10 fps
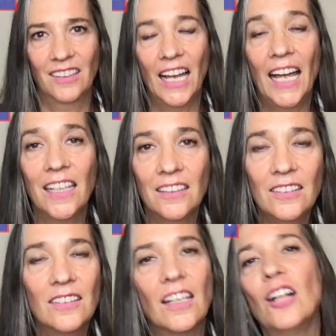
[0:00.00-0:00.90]

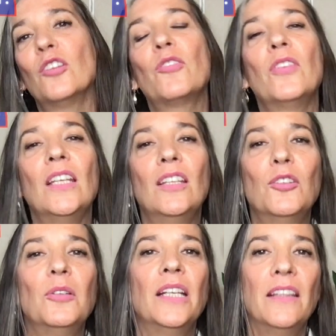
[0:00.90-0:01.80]
And I'll see
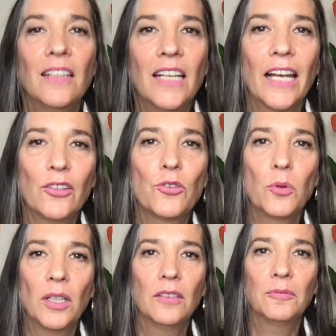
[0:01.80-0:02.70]
you in the next
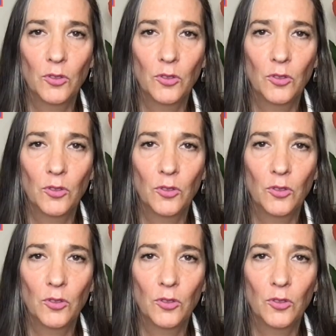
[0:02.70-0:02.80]
one.